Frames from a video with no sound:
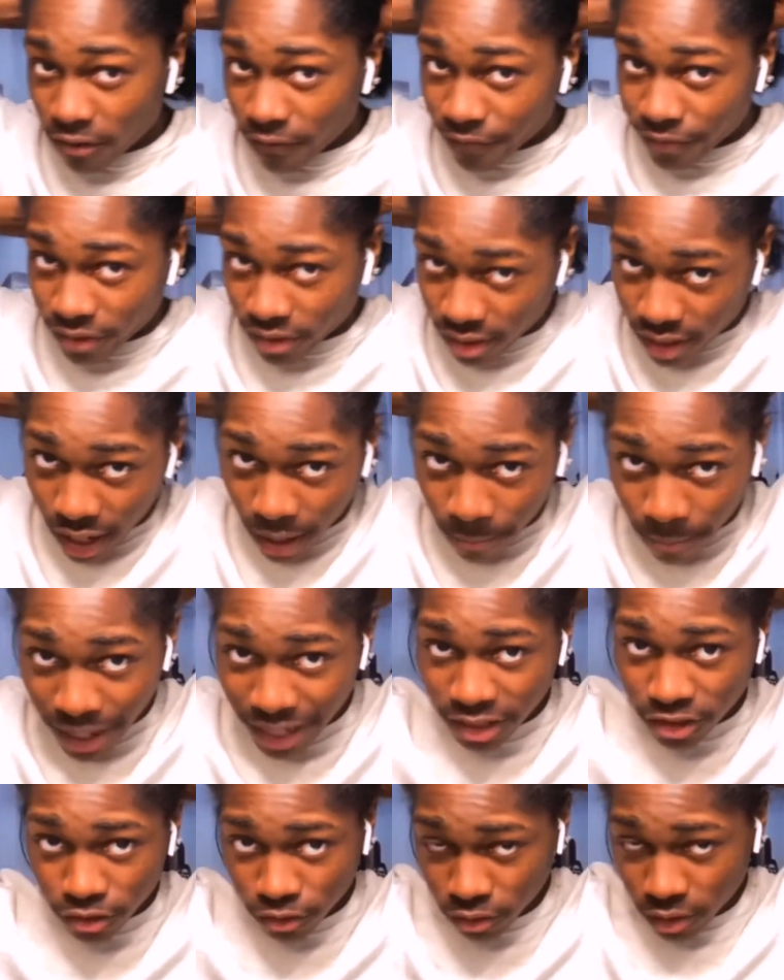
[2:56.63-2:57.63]
I might
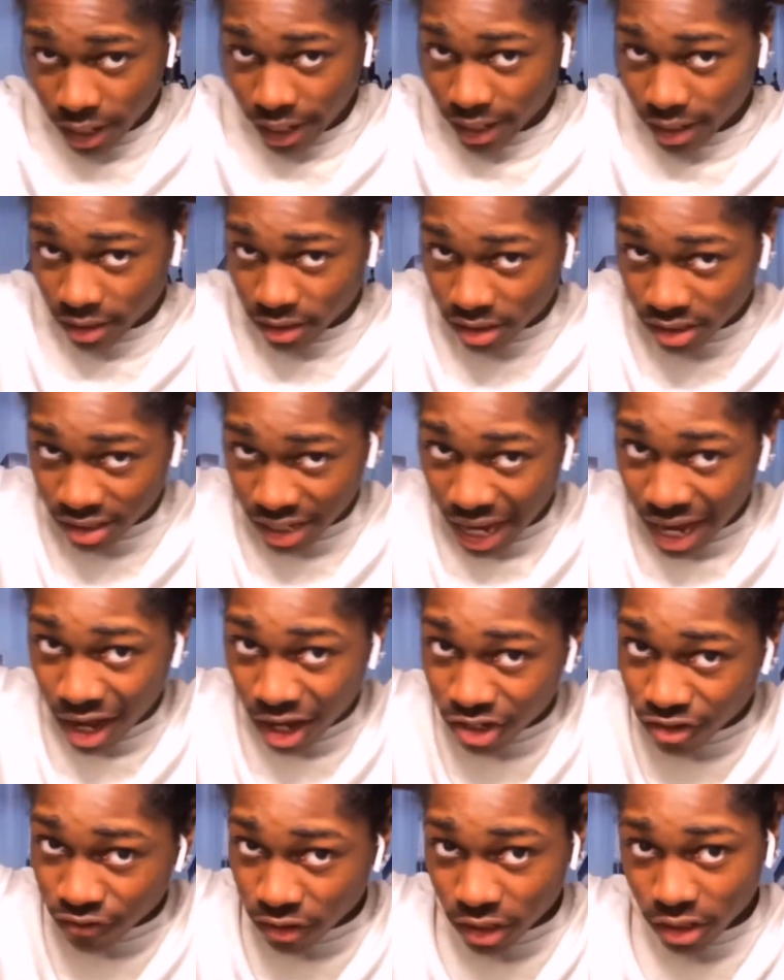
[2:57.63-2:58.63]
do like styles
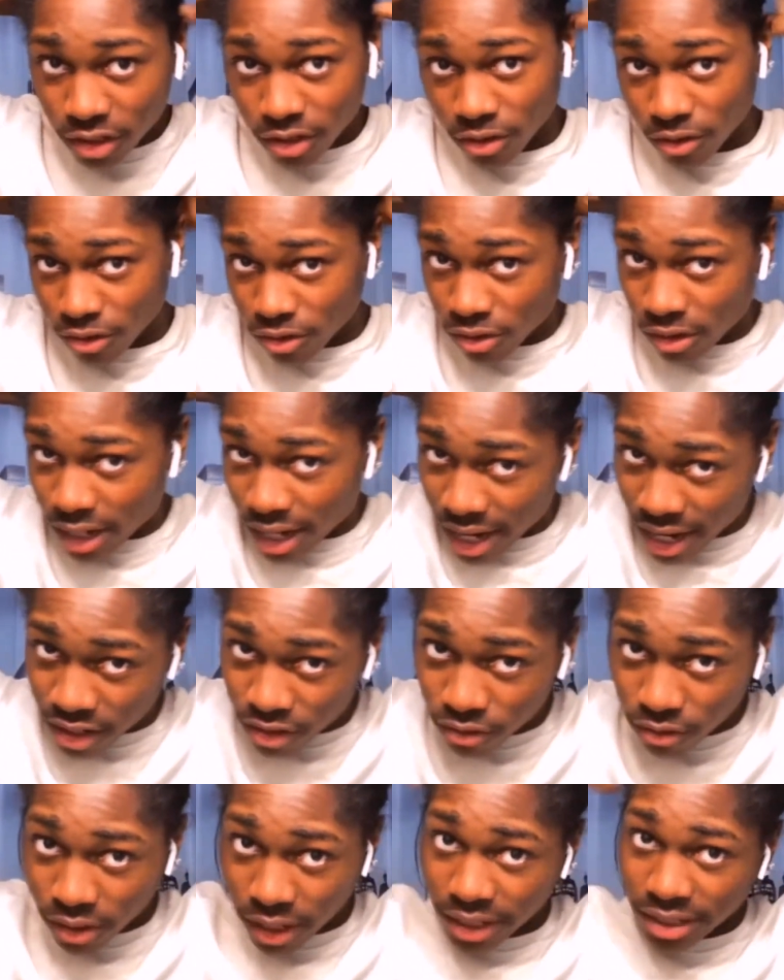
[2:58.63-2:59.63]
videos on how I do
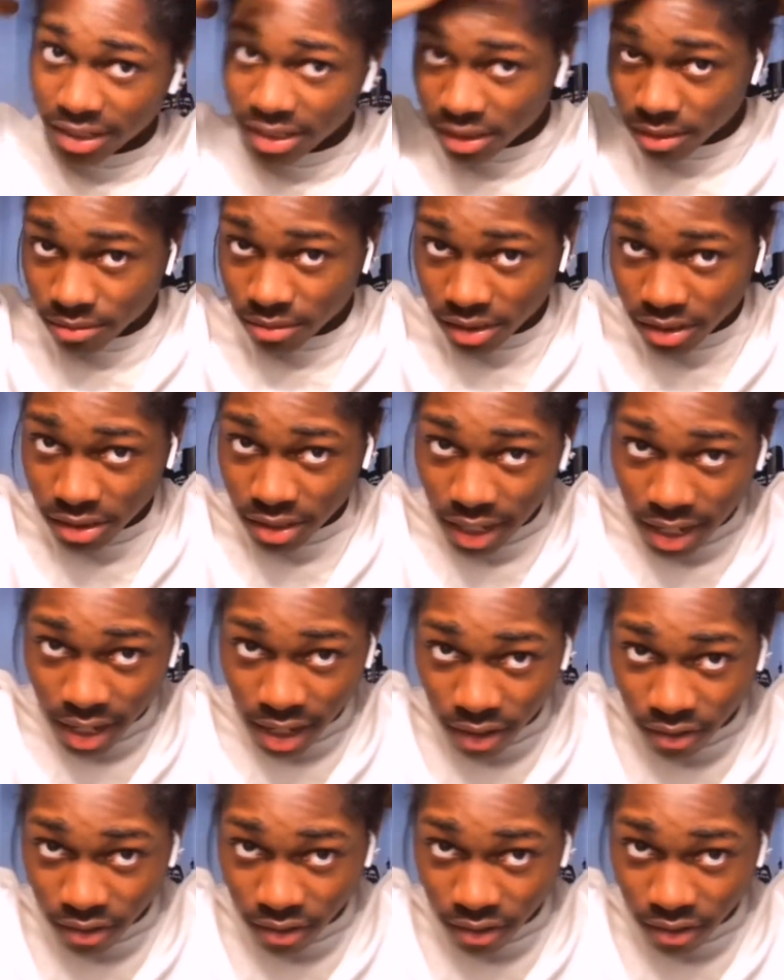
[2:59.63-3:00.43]
like some styles.